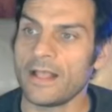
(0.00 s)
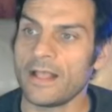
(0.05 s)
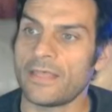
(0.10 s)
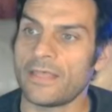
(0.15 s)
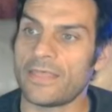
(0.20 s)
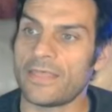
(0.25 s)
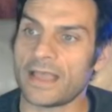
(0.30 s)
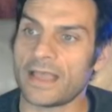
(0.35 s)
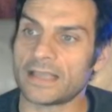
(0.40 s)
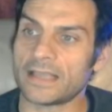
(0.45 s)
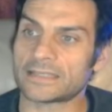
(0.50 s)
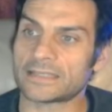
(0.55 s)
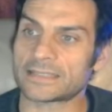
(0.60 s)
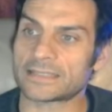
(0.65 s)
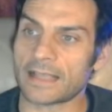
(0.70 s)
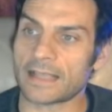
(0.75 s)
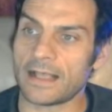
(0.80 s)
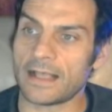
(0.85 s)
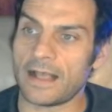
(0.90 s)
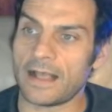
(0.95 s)
there's
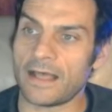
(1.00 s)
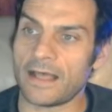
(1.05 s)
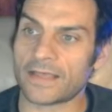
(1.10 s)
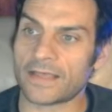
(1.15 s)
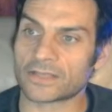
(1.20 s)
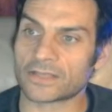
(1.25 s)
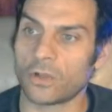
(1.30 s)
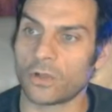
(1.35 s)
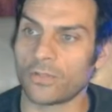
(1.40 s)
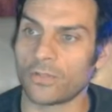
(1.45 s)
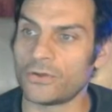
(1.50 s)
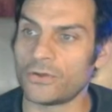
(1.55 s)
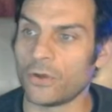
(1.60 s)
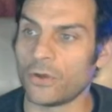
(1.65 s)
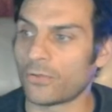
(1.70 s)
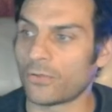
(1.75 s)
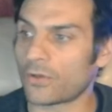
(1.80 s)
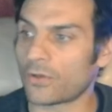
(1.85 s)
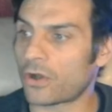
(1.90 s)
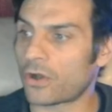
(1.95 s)
that's called the
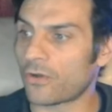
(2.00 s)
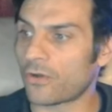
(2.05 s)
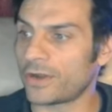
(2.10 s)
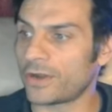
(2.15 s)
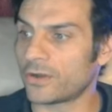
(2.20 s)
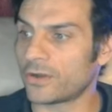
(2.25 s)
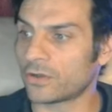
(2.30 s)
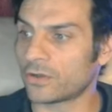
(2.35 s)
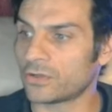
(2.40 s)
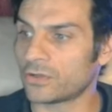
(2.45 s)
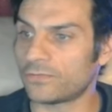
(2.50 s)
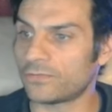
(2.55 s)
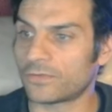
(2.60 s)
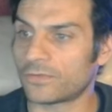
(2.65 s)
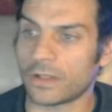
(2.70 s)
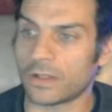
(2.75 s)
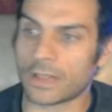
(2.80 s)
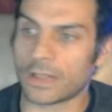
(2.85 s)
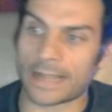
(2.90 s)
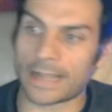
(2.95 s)
Northern Corridor. You've
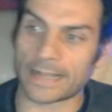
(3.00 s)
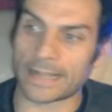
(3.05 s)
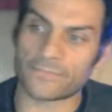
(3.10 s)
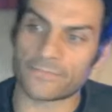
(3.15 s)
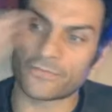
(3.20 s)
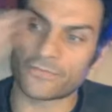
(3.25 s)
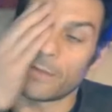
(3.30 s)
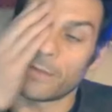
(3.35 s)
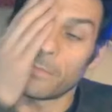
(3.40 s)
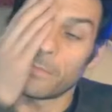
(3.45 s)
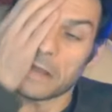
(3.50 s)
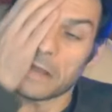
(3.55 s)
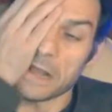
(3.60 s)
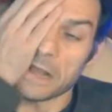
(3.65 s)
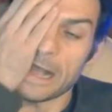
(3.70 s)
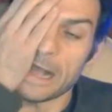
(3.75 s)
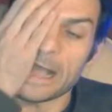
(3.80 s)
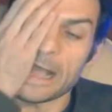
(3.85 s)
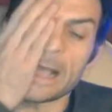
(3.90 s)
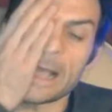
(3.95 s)
got from
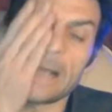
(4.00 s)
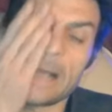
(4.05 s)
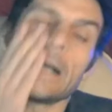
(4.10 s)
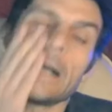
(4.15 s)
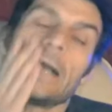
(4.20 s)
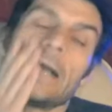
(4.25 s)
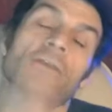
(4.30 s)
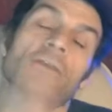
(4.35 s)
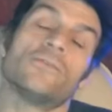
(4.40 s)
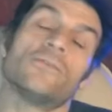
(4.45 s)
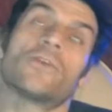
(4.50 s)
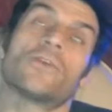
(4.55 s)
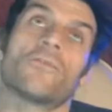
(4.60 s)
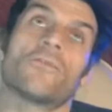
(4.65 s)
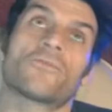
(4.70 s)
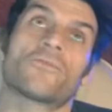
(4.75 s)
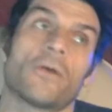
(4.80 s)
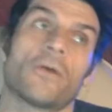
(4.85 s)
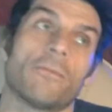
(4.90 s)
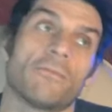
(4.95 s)

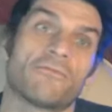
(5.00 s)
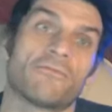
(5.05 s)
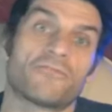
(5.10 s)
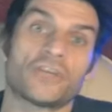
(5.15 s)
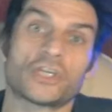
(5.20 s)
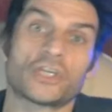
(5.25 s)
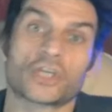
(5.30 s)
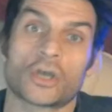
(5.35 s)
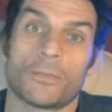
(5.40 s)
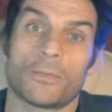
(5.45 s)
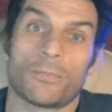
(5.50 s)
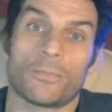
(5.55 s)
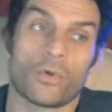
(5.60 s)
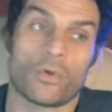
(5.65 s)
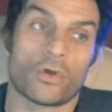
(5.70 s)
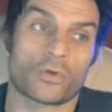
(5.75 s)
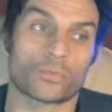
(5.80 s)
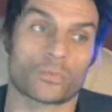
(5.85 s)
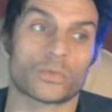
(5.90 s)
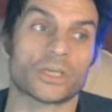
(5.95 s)

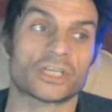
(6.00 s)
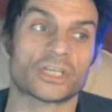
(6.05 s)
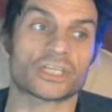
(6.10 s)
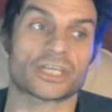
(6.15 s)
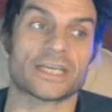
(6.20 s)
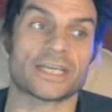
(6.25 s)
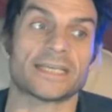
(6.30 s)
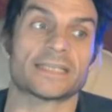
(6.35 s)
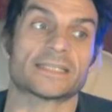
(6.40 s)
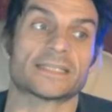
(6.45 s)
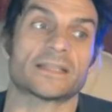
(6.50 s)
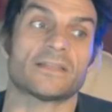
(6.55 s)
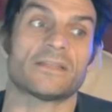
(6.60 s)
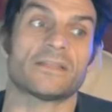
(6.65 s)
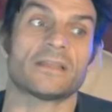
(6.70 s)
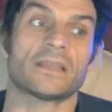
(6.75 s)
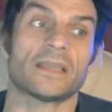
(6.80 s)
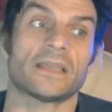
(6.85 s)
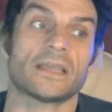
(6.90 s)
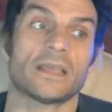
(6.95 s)
Fishkabur, which is
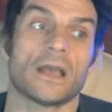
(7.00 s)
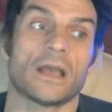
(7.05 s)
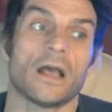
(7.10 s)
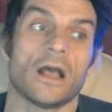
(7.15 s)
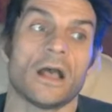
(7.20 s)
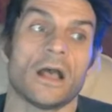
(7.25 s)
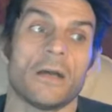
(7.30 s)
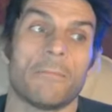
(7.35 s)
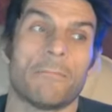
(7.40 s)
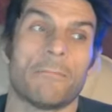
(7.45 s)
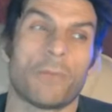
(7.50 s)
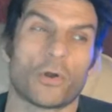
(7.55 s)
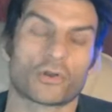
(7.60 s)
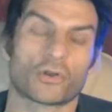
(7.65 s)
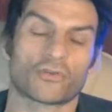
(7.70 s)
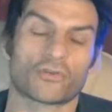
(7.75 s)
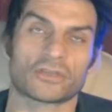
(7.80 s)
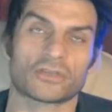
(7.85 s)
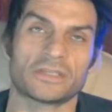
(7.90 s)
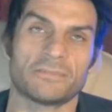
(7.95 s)
the border
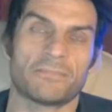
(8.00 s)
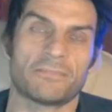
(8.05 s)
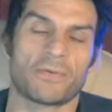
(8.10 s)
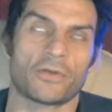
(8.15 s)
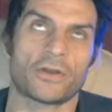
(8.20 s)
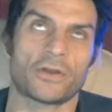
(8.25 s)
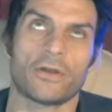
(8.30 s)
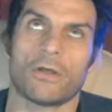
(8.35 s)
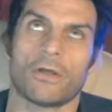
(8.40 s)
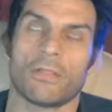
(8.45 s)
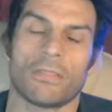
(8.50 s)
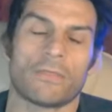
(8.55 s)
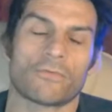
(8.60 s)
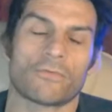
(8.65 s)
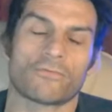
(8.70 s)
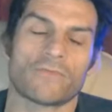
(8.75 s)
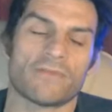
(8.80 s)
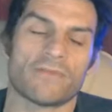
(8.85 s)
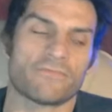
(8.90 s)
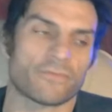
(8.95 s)
crossing point on the
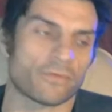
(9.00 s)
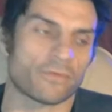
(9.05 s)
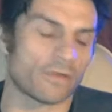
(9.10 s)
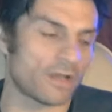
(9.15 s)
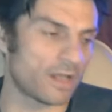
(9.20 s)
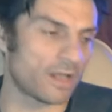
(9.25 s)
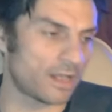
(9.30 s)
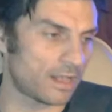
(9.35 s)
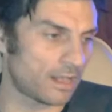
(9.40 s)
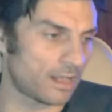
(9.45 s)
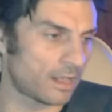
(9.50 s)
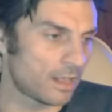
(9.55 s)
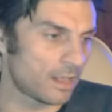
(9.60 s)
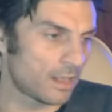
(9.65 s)
river. I